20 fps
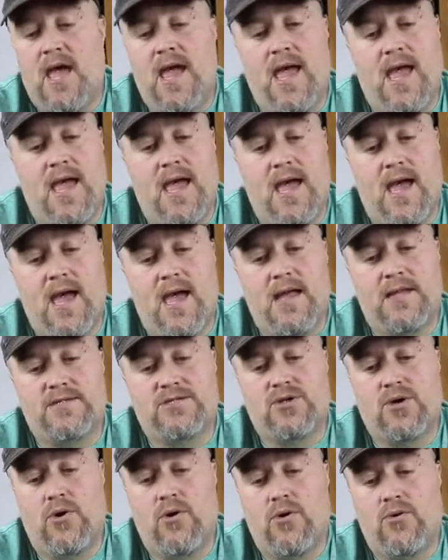And
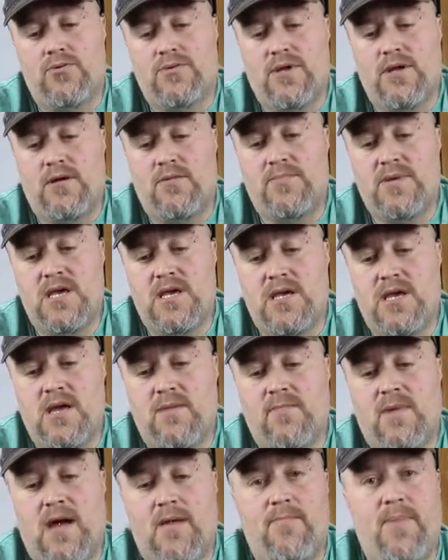so that'll be
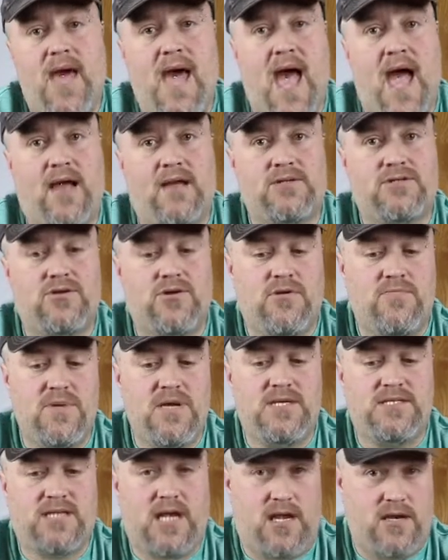in my pack. So it'll
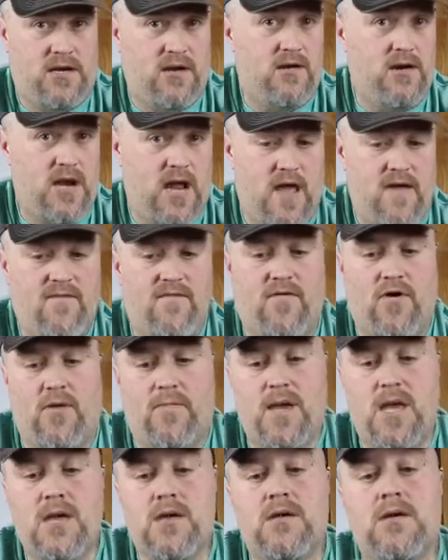be a secondary knife for
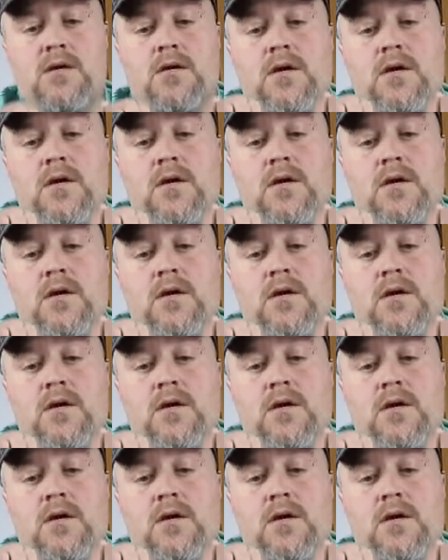me.